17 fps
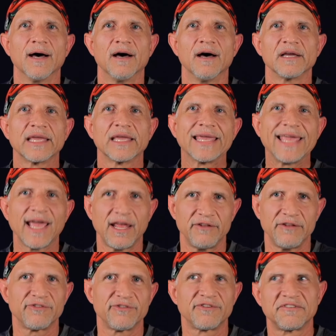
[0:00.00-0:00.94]

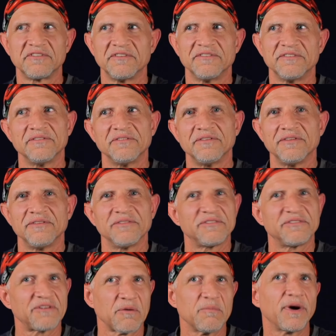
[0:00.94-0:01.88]
against
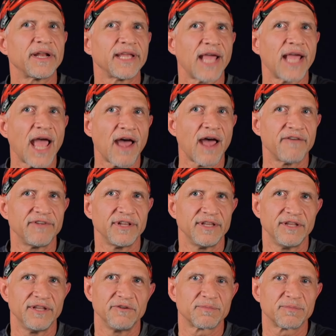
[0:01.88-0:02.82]
somebody having
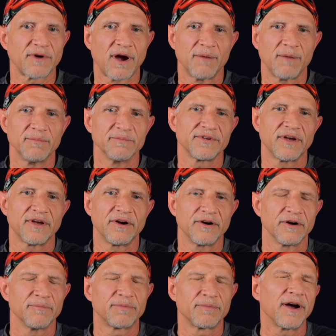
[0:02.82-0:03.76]
these problems
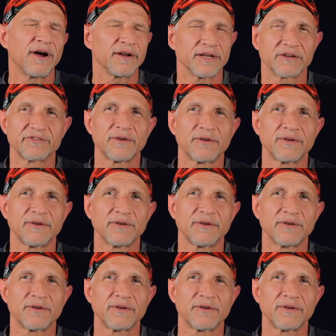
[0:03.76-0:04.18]
or products.